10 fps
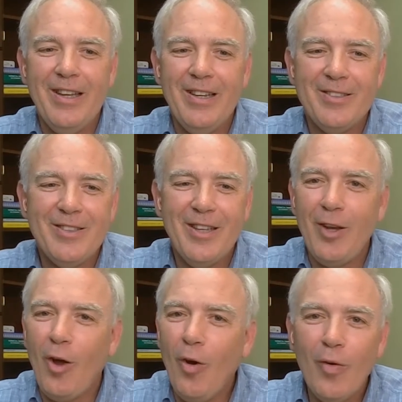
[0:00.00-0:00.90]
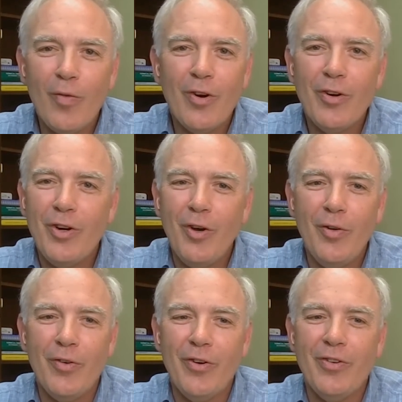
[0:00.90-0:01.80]
And it said over and
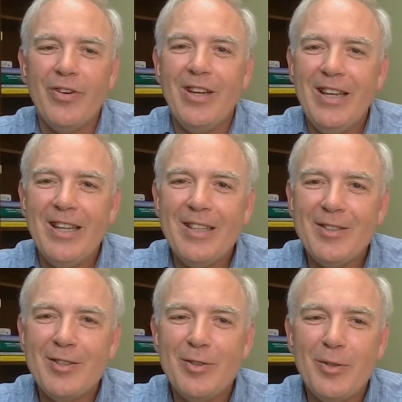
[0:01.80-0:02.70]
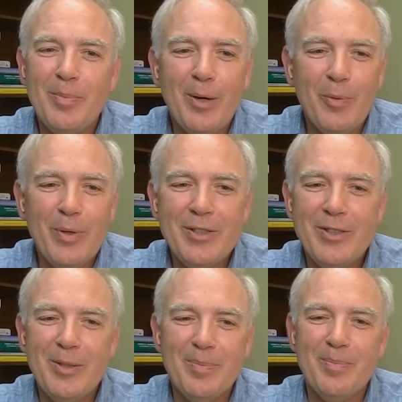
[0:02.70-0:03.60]
over, listen to my
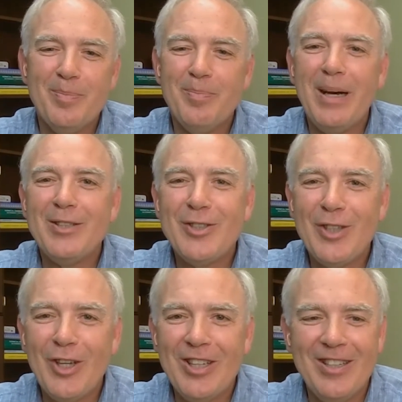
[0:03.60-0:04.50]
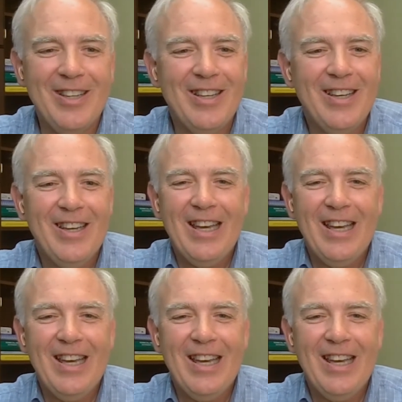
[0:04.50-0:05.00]
wisdom, my son.